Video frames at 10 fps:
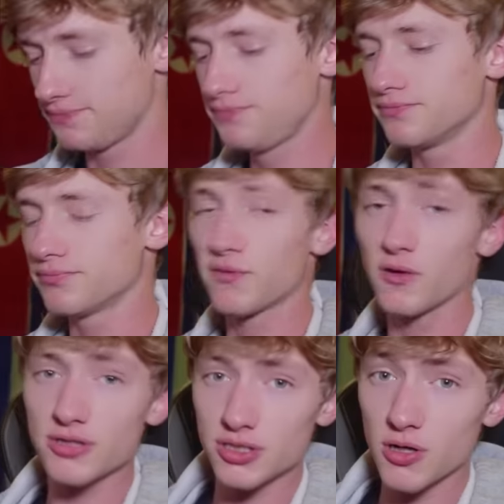but first,
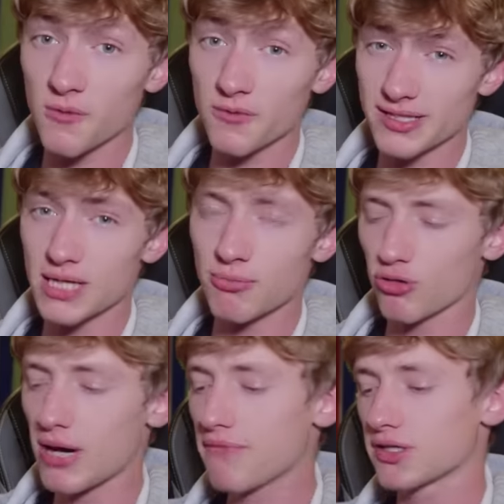let's go over the
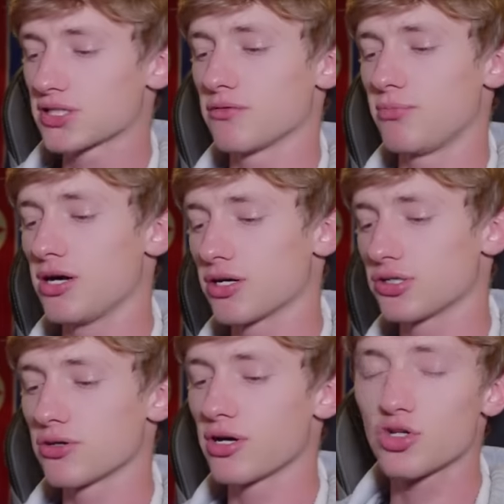demographics of America. So
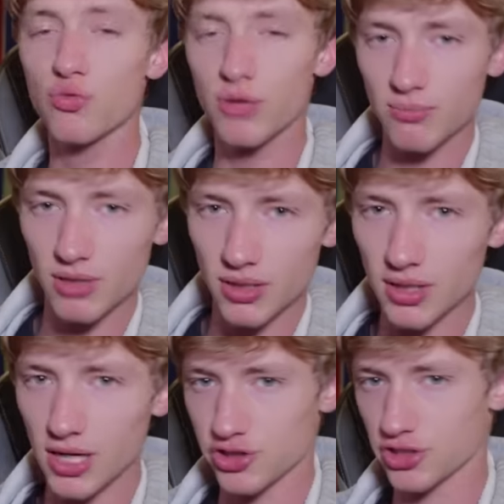there are 20 million
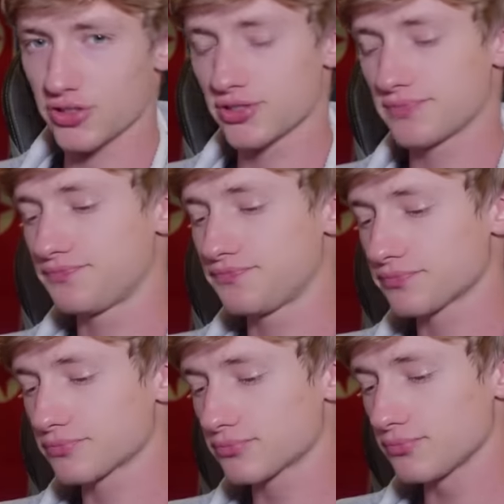Asians
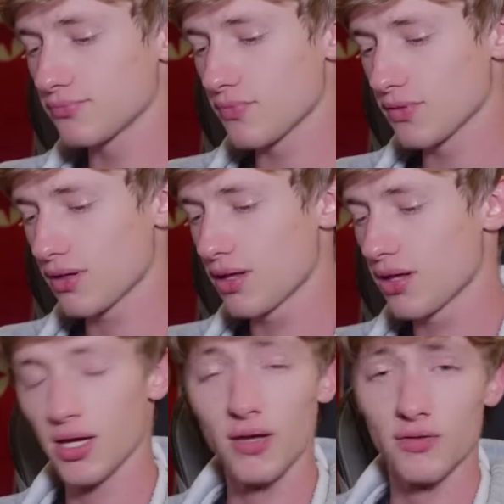
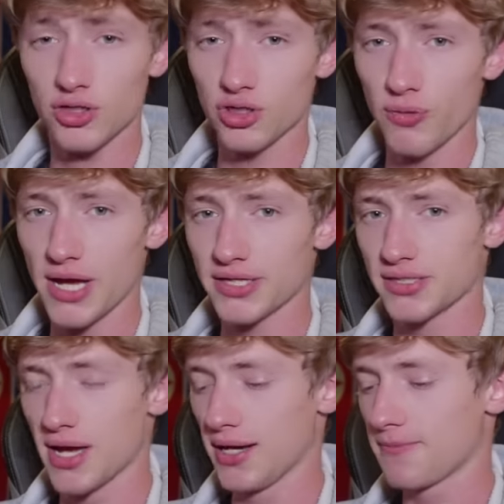in the
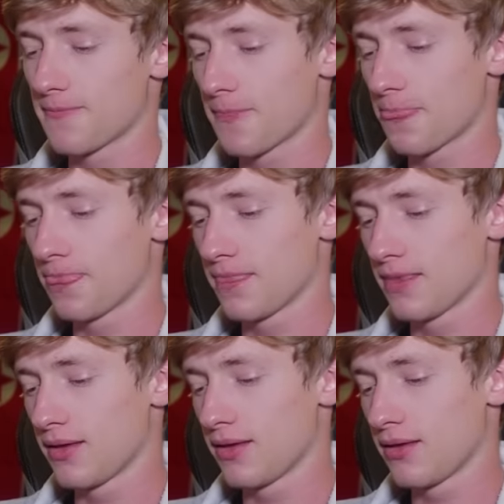USA.
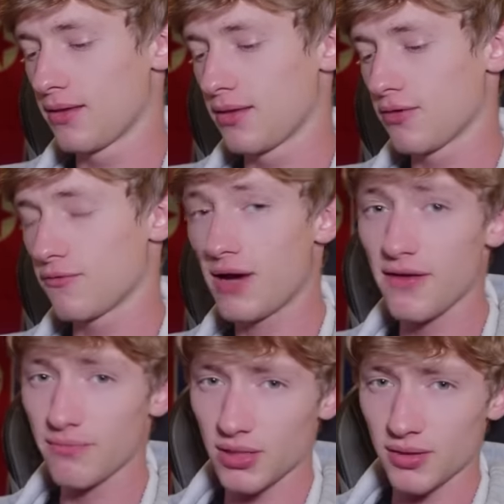5
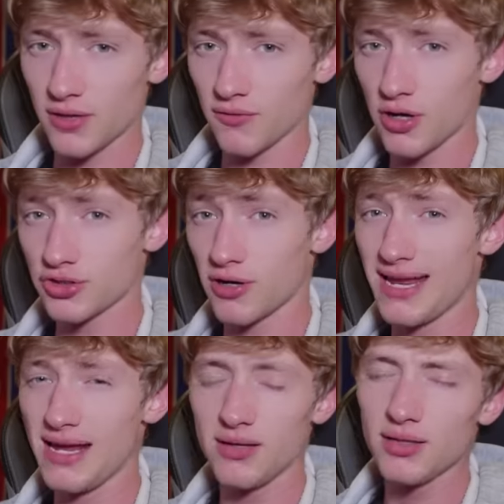million of those are
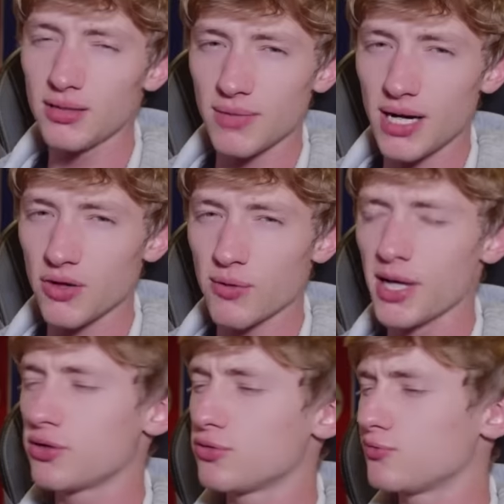Indian, by the way,
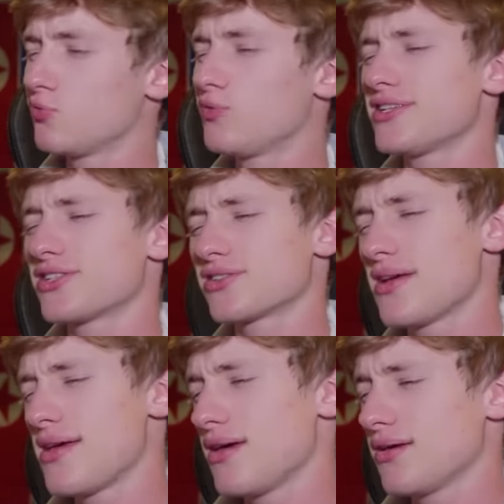which
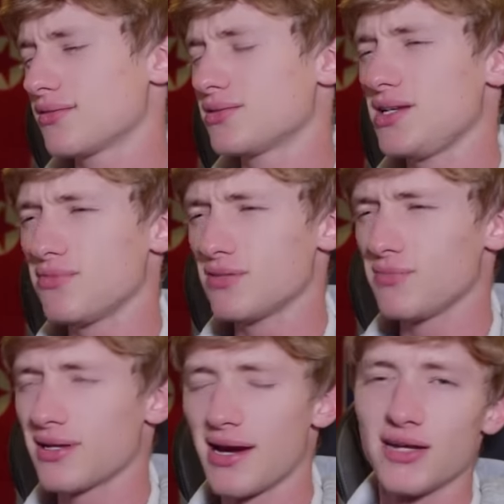seem to be
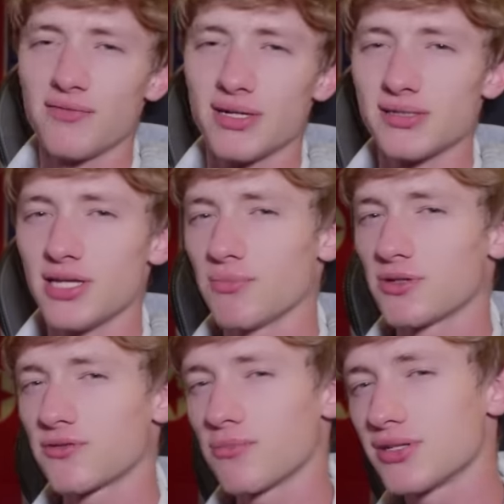kind of exempt
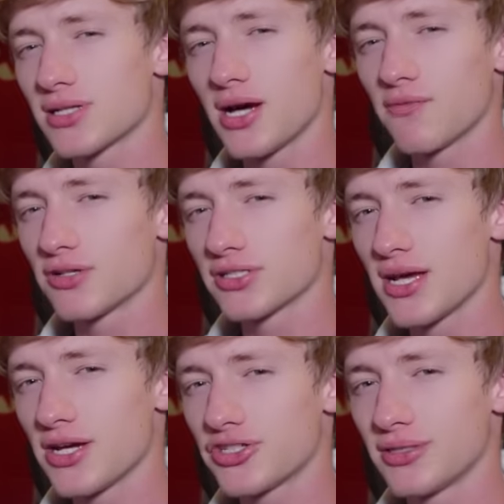from this
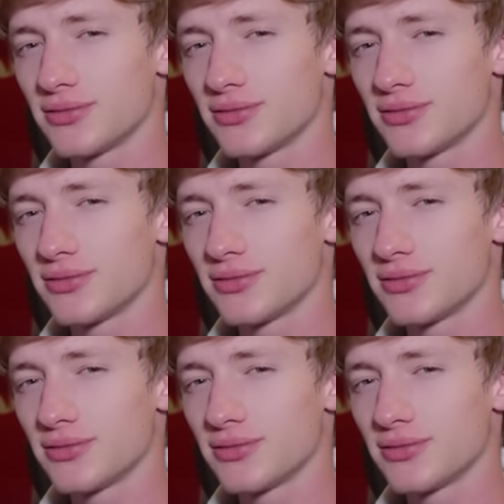conversation